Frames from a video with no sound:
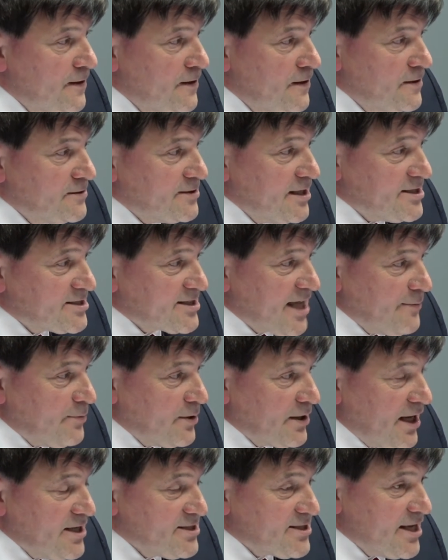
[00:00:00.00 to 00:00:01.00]

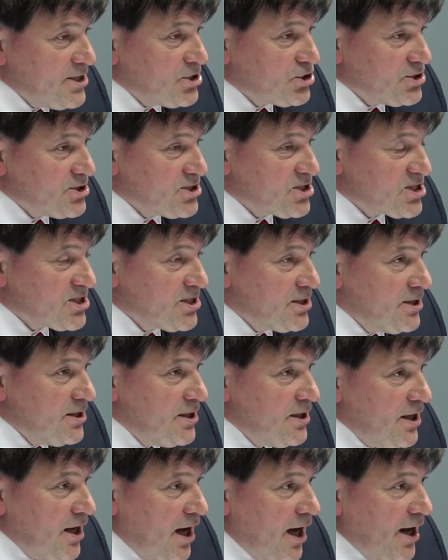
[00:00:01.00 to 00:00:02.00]
destabilizations,
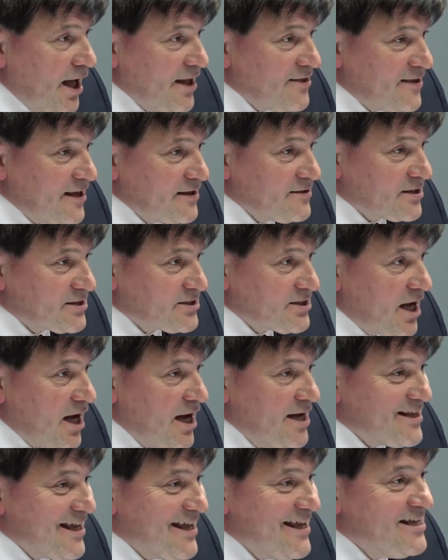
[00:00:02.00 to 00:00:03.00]
and I think the
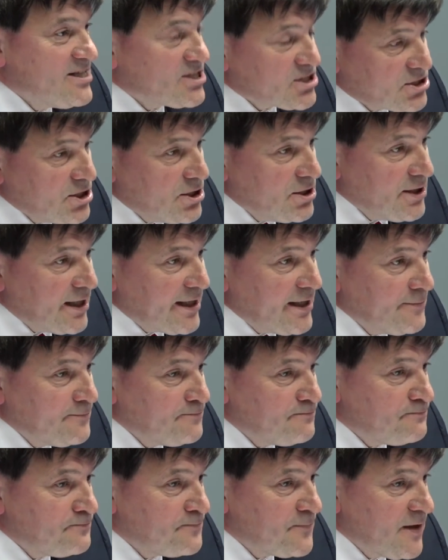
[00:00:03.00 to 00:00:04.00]
tide is turning.
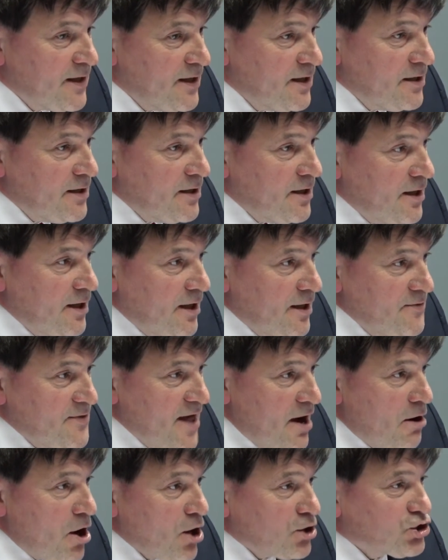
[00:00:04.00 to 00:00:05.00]

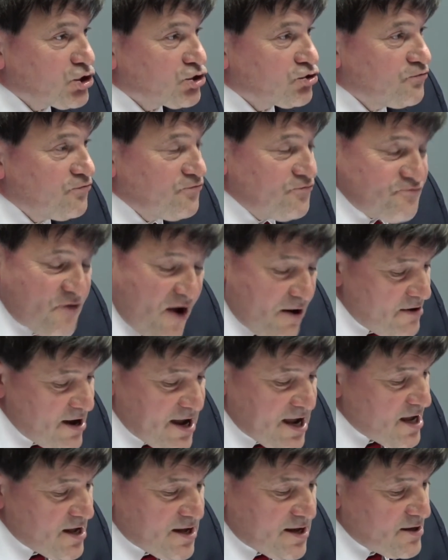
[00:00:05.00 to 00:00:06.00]
There are
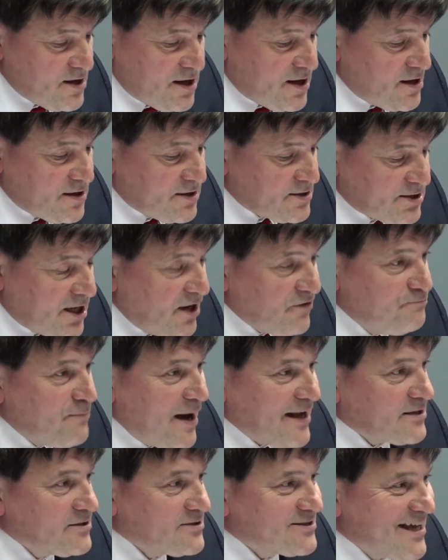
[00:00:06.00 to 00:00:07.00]
very tough
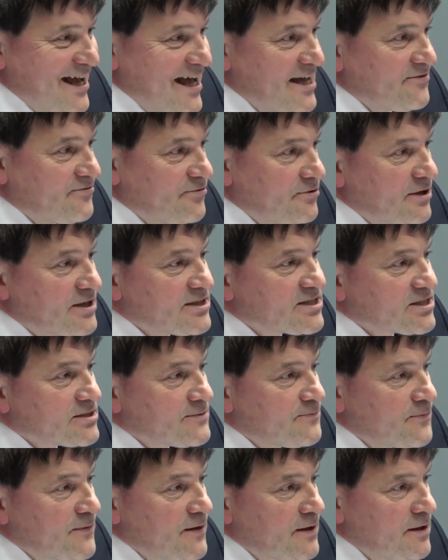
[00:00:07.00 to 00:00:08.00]
battles ahead for us
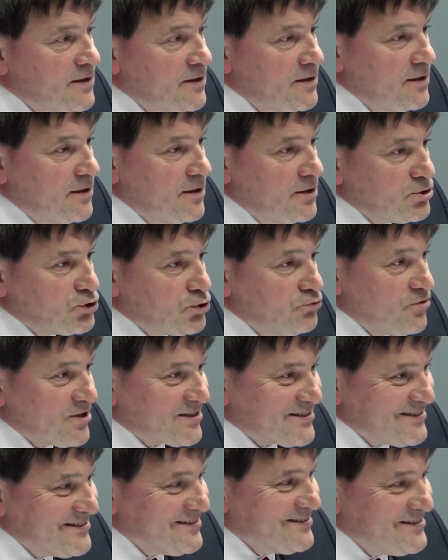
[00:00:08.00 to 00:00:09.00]
to
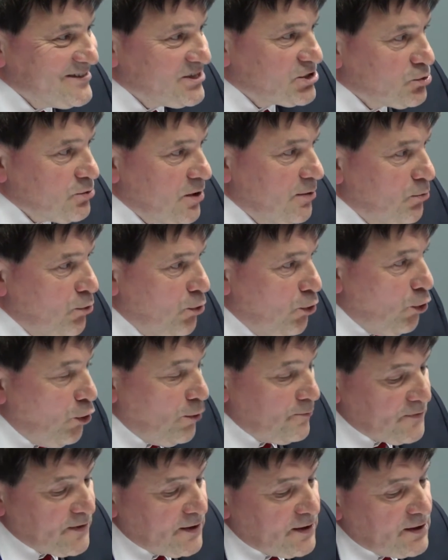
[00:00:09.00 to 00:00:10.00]
return to a
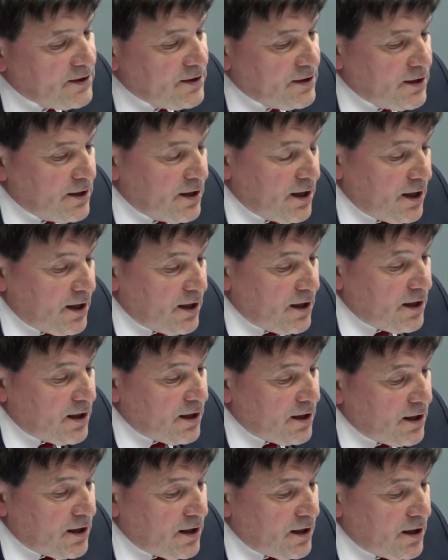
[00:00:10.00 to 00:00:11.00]
more
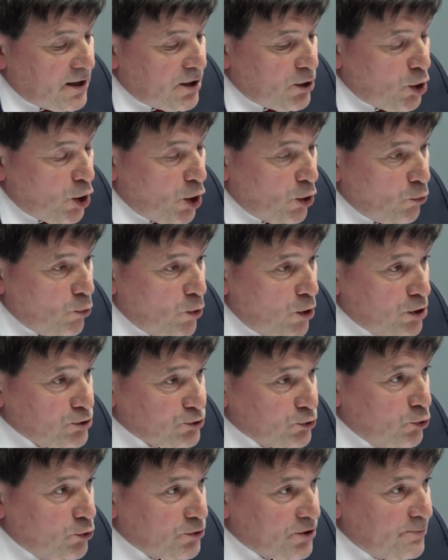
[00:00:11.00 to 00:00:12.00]
a world
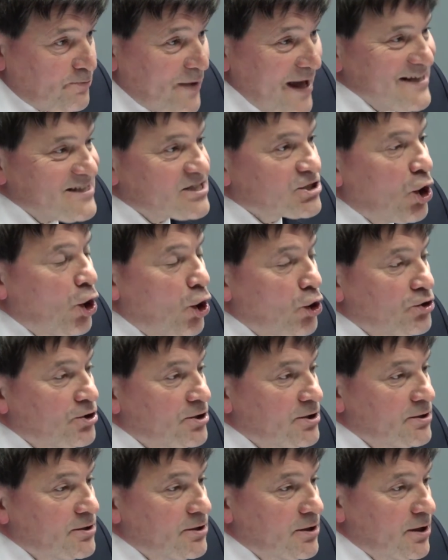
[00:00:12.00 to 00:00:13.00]
order based on
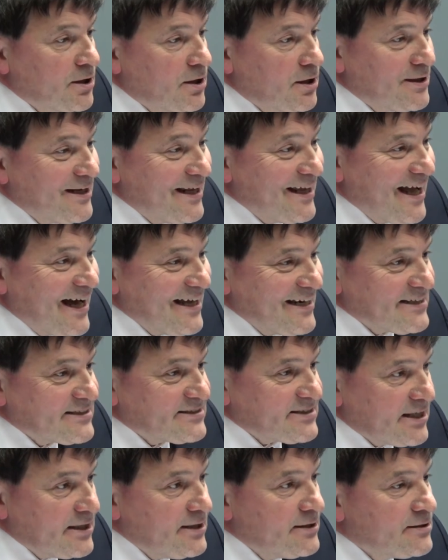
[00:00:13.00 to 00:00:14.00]

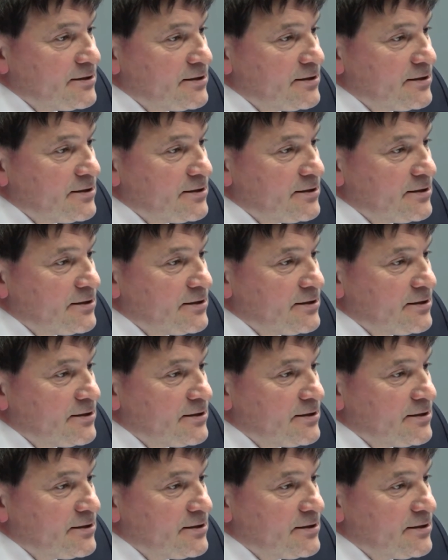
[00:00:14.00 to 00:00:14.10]
legality,